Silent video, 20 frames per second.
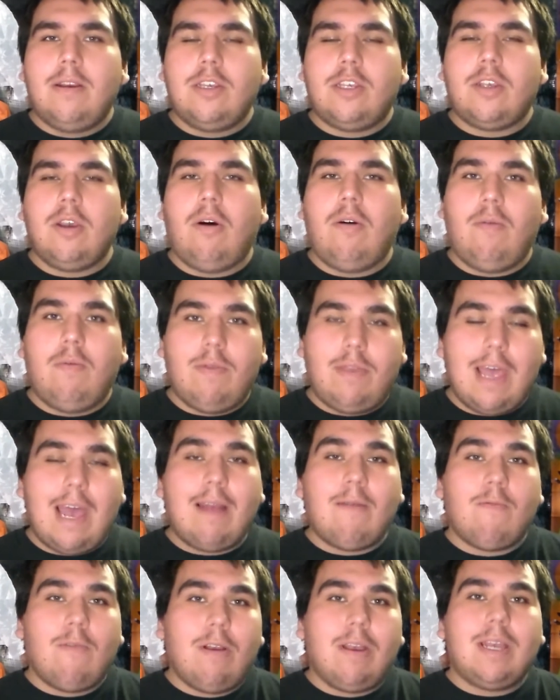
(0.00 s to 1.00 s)
So
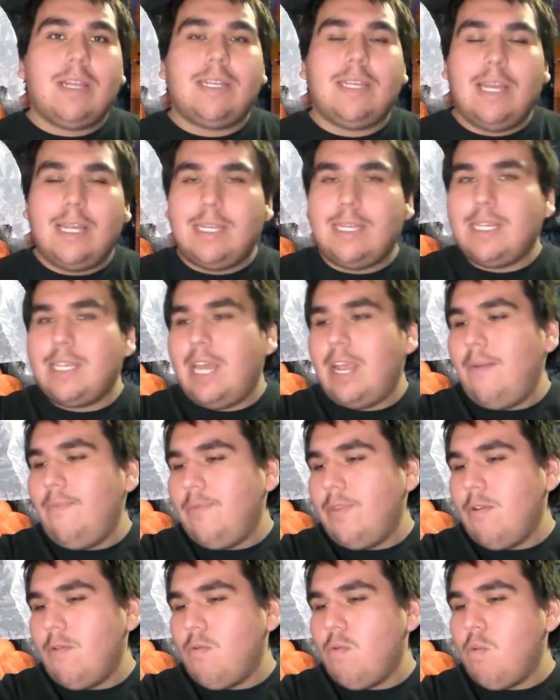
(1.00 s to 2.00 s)
that really did set
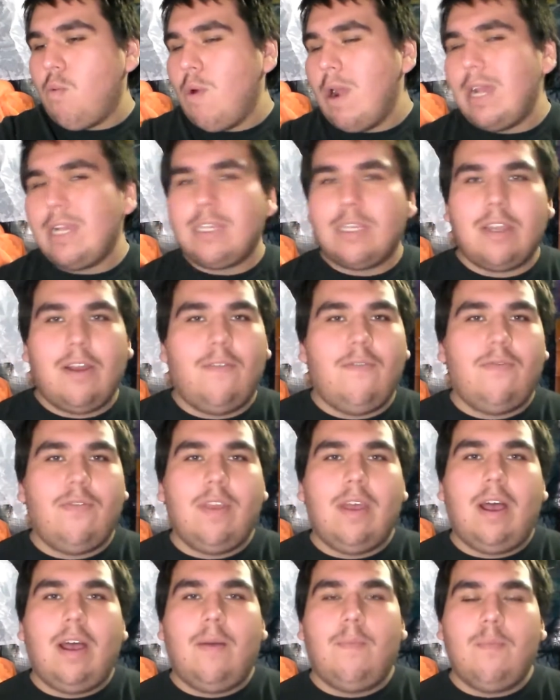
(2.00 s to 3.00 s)
up the rest
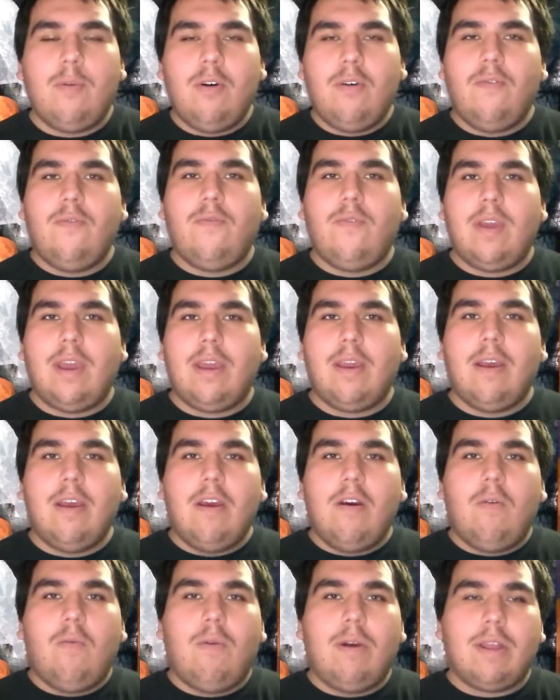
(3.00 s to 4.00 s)
of the
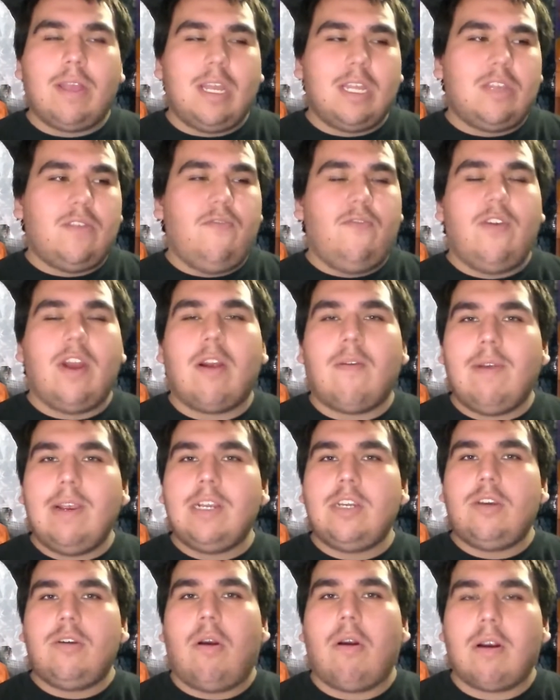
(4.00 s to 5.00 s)
movie with its
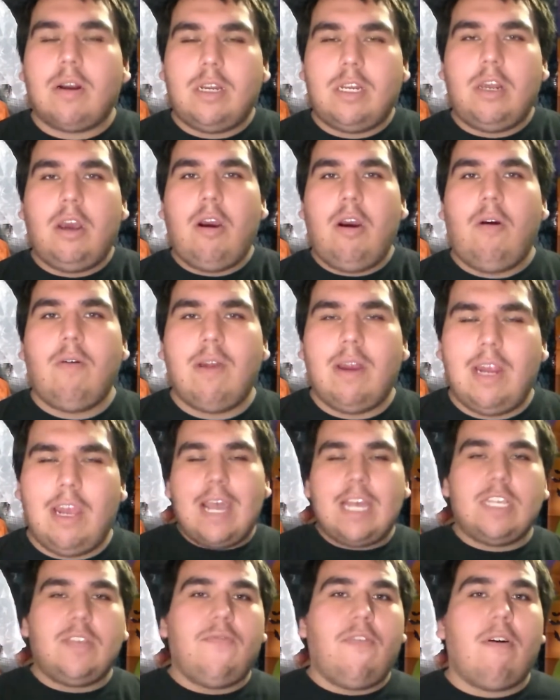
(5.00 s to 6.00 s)
very dark tone.
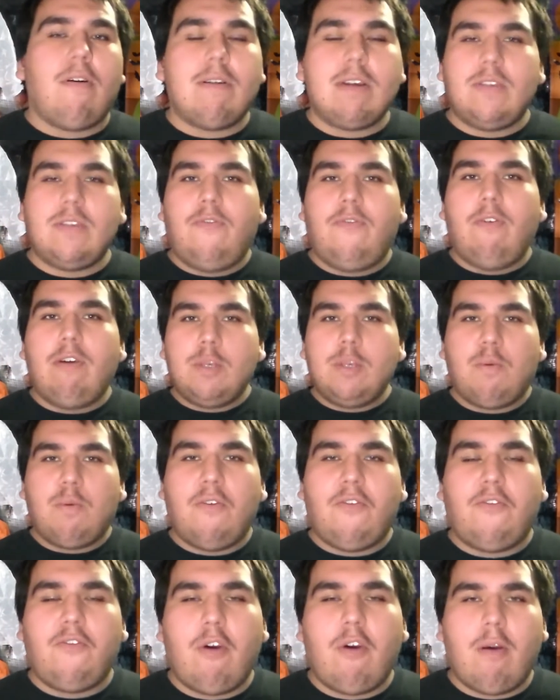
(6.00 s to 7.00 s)
As far as voice
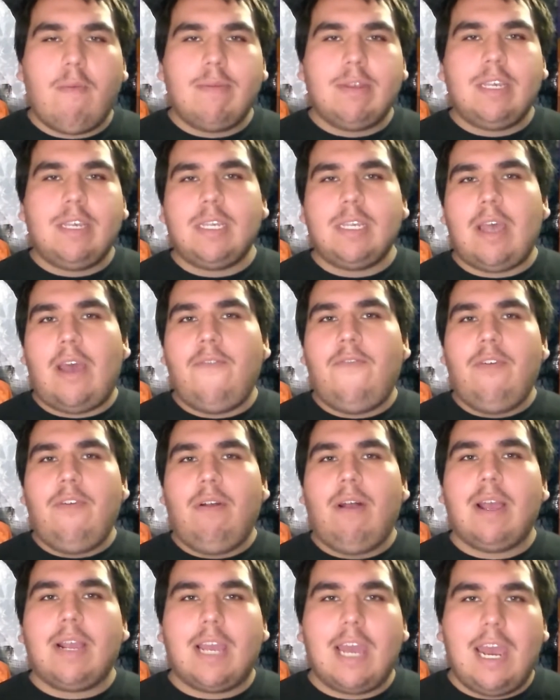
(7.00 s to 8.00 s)
performances, I
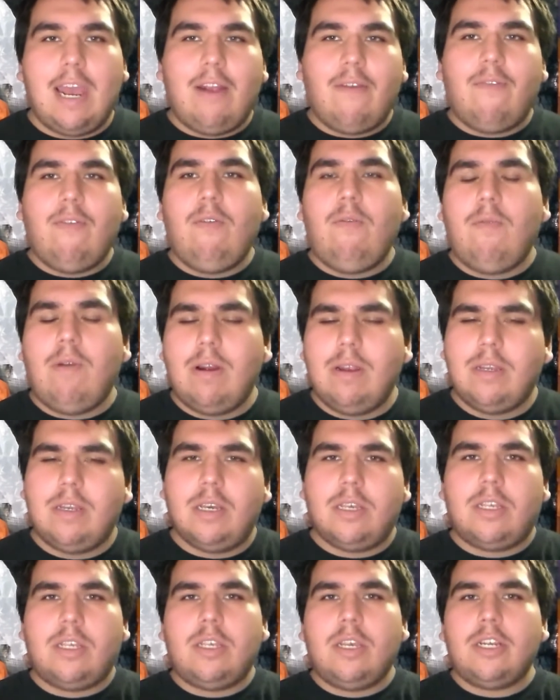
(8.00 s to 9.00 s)
feel like everyone
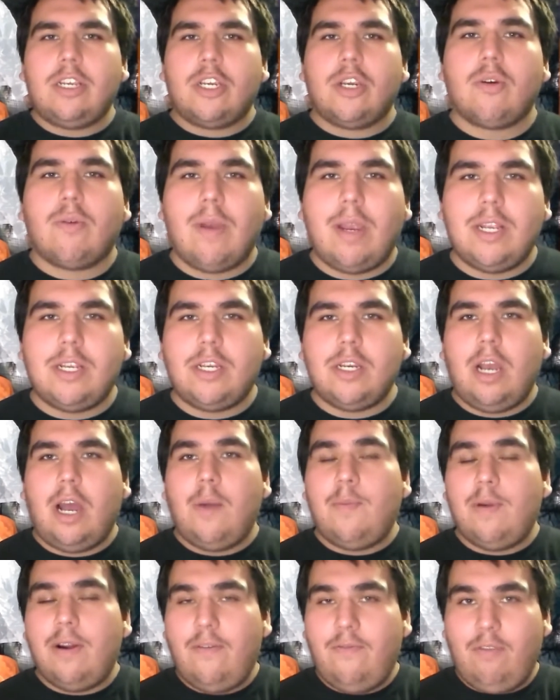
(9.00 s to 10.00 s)
does such a great
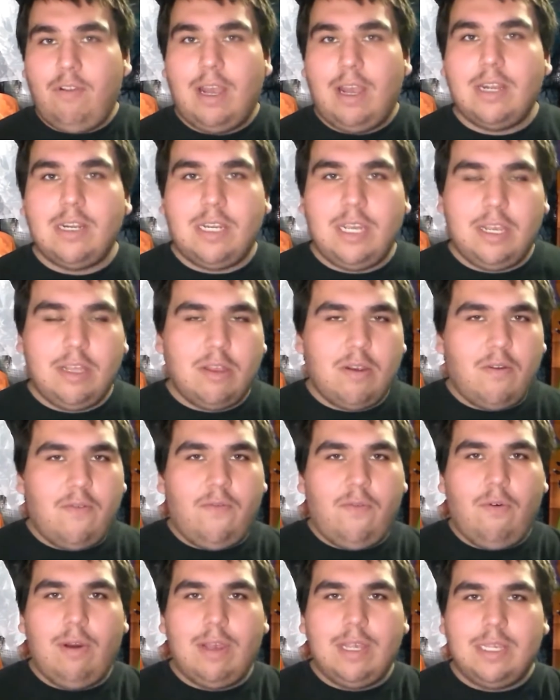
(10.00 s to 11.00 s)
job of lending
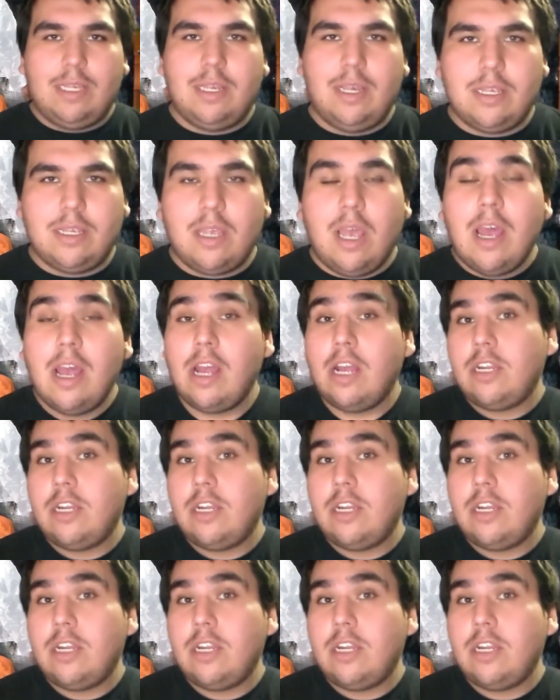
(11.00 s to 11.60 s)
their voices.